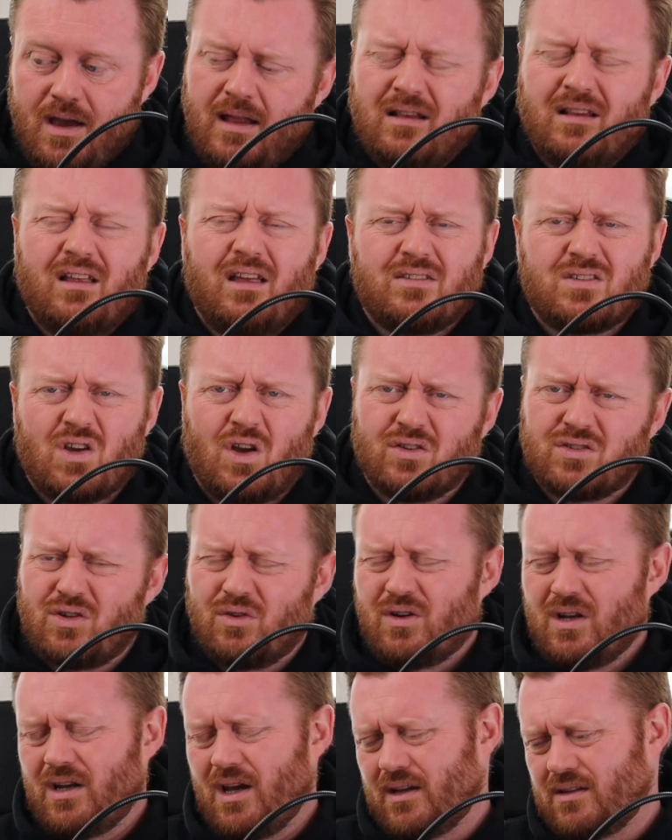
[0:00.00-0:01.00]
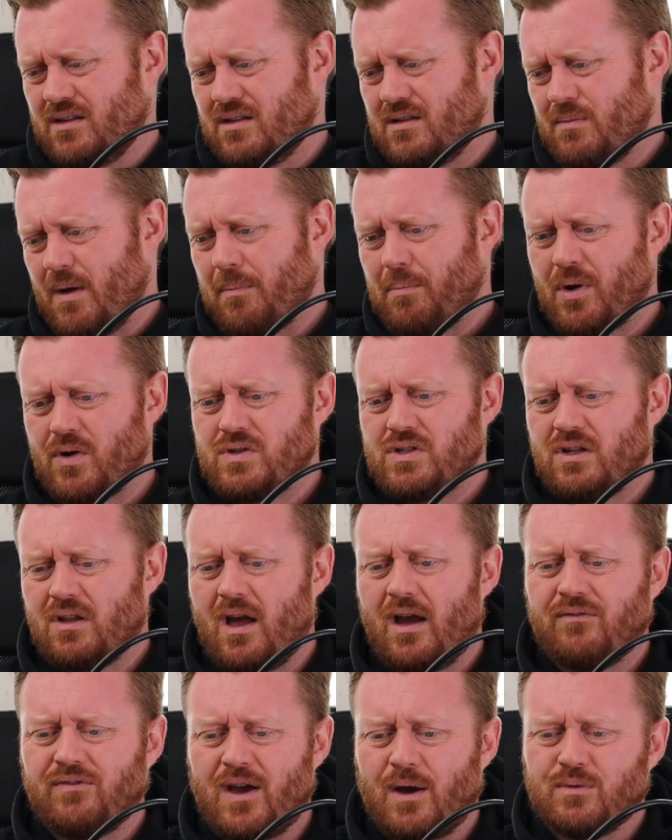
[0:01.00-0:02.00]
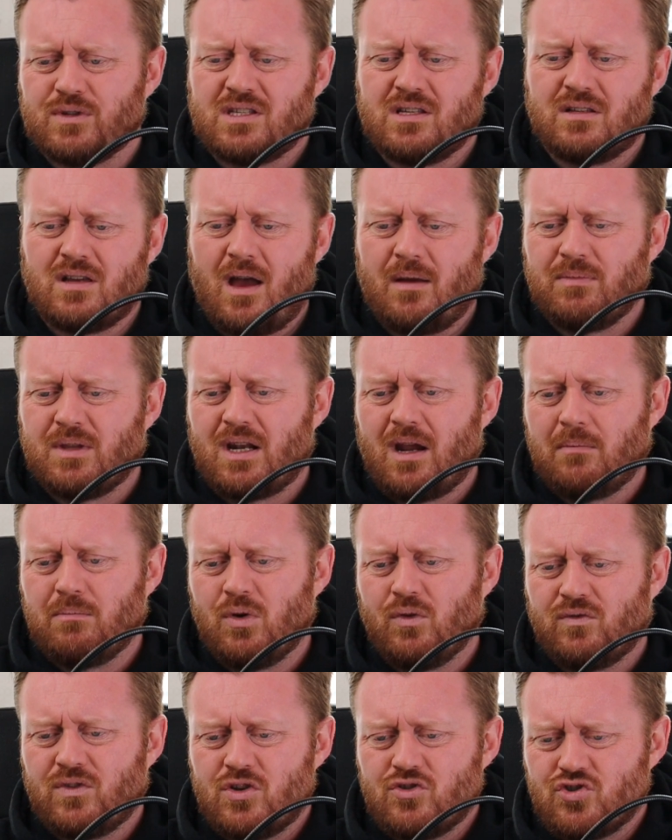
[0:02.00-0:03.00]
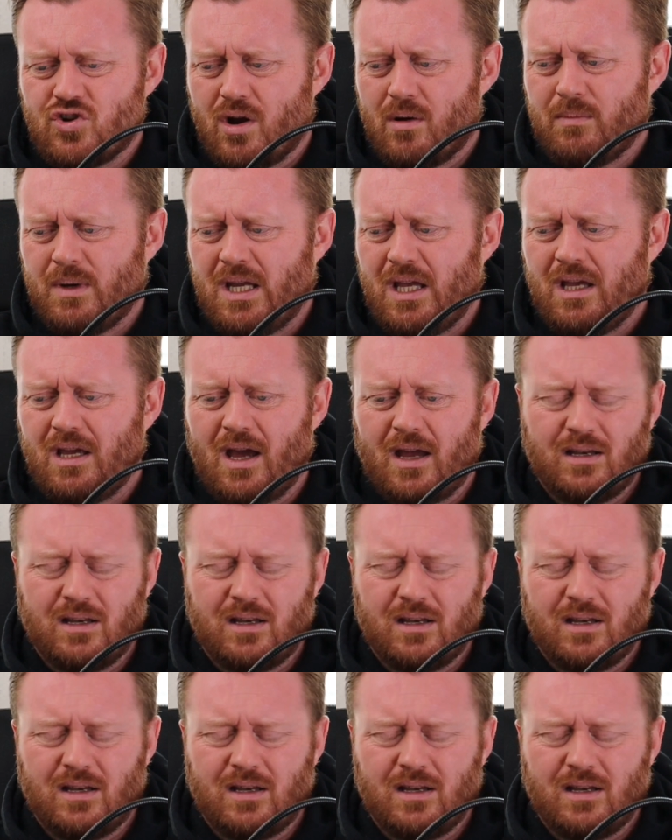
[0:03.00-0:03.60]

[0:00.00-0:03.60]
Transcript: And it's also connected to my personal life. That was the time that I moved to Germany.